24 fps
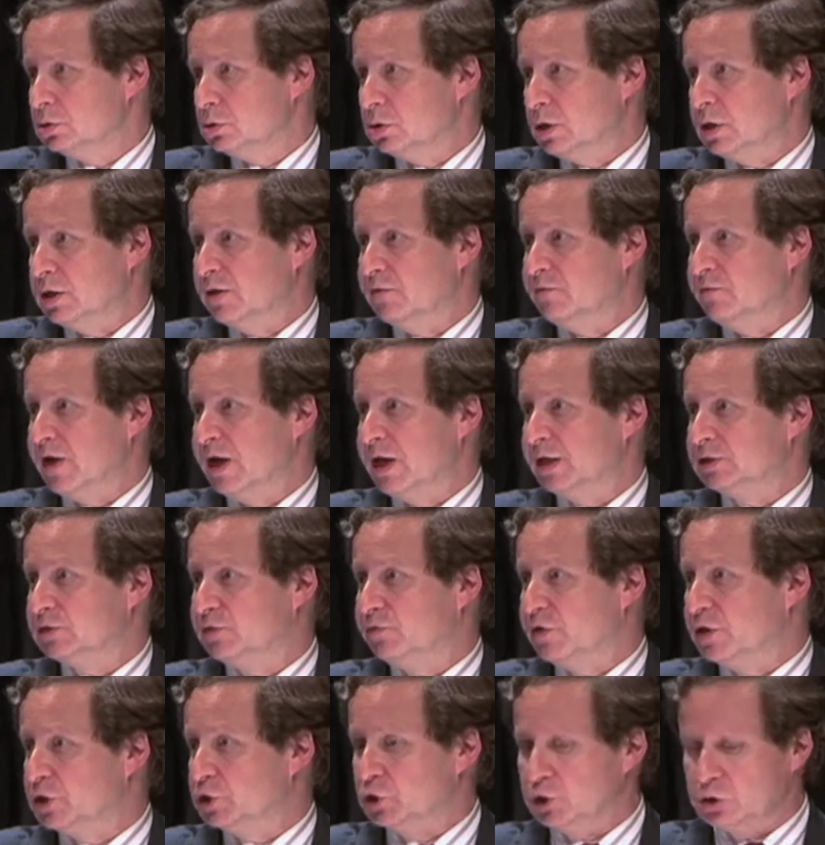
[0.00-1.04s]
in advanced
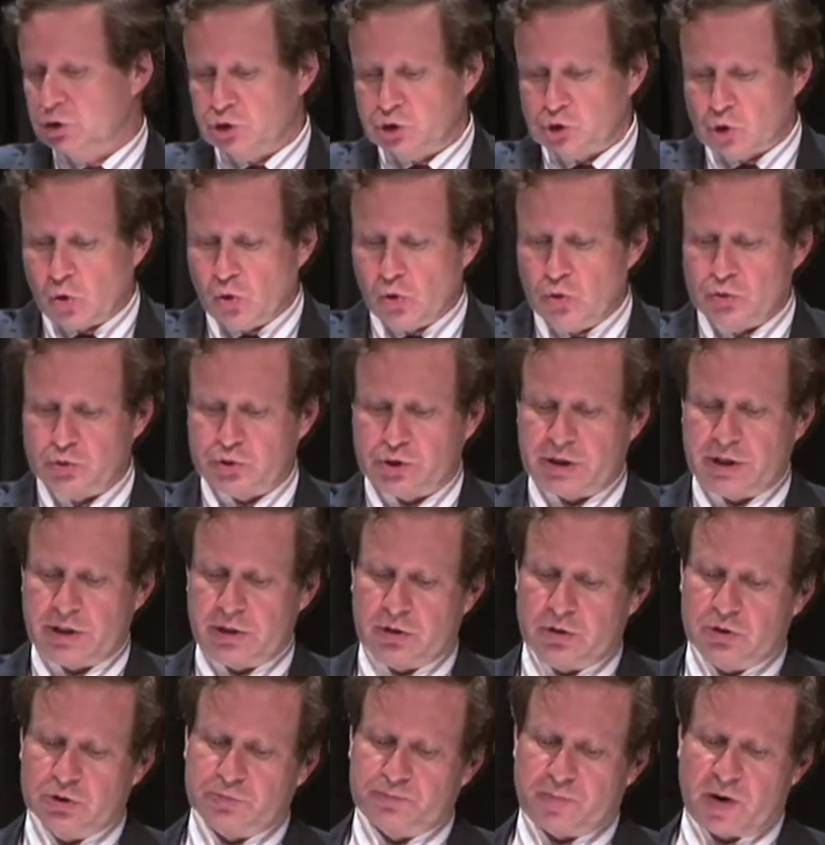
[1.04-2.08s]
fission, solar
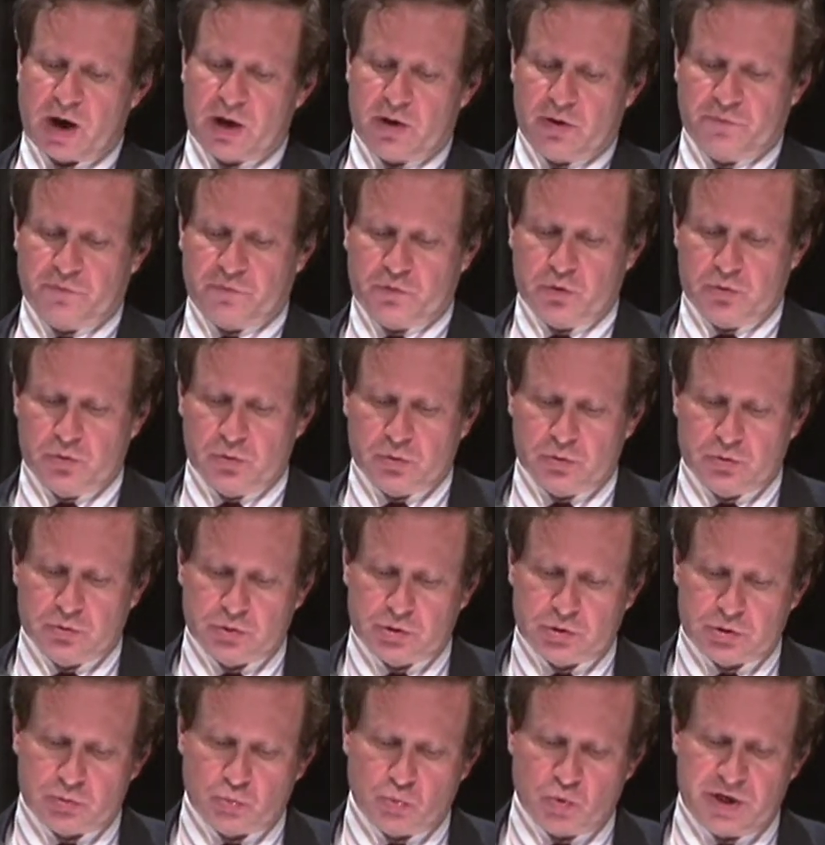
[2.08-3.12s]
cells,
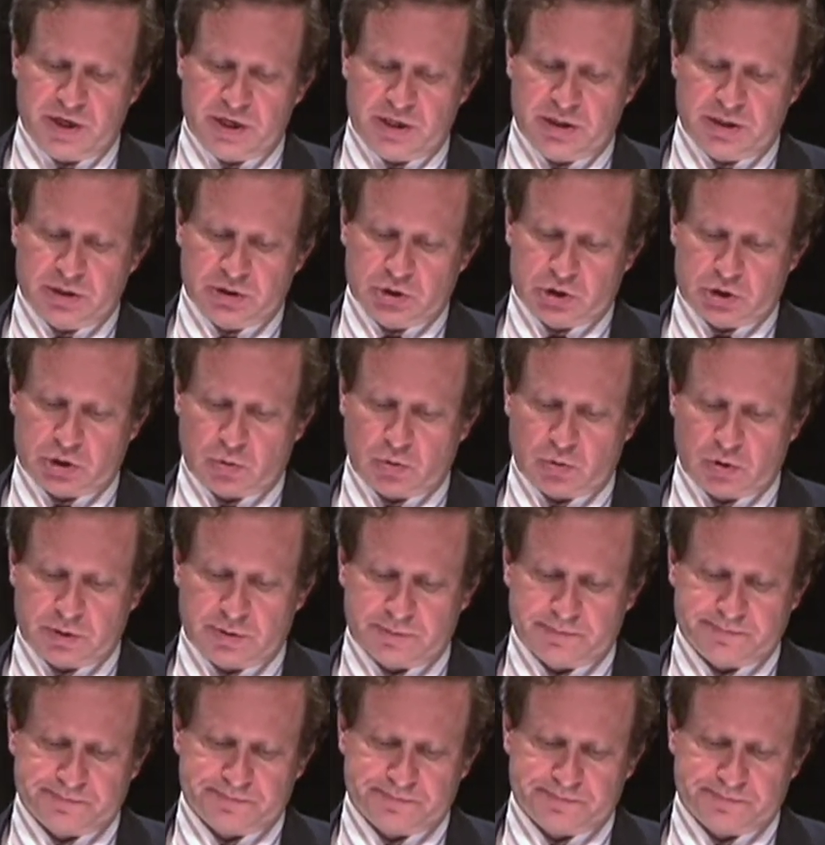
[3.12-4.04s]
biofuels, wind, and so on.